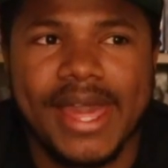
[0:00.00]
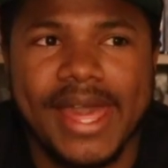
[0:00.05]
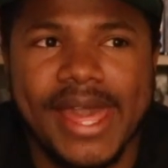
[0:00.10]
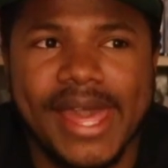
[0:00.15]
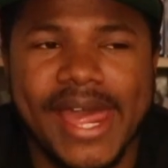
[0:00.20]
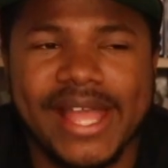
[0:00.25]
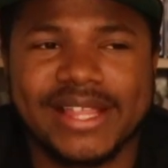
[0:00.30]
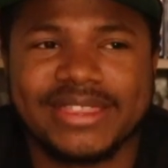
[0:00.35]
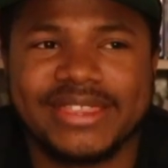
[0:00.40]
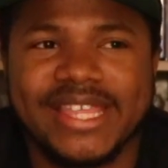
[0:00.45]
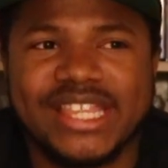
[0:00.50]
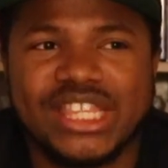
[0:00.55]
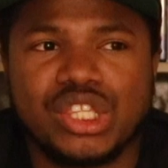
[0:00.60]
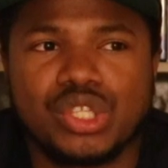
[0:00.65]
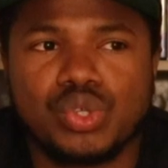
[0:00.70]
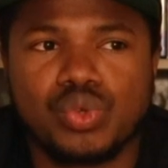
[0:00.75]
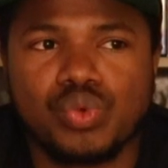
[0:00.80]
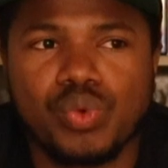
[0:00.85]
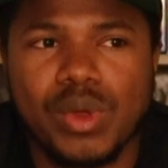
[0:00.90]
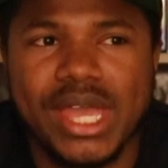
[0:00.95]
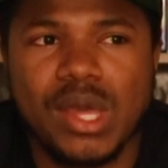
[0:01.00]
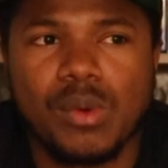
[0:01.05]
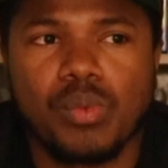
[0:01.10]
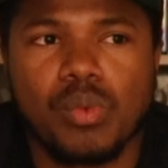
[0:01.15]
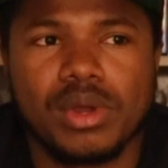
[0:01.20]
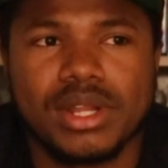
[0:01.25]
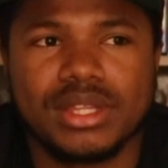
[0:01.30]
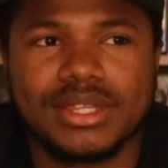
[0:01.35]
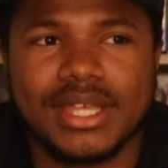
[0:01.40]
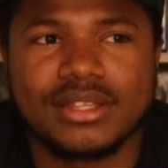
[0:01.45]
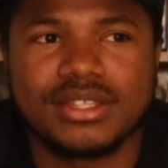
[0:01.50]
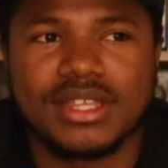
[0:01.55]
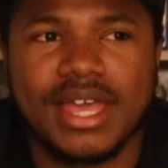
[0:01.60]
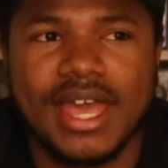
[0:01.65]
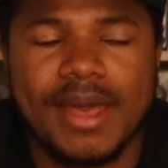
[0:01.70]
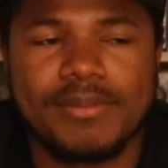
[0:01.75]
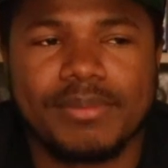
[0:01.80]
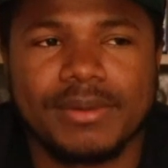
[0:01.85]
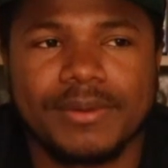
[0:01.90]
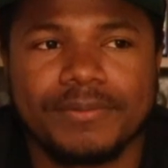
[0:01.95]
And I think Dre wanted that to
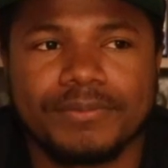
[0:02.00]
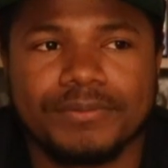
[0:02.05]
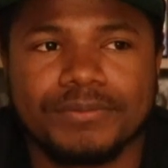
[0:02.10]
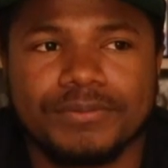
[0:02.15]
happen.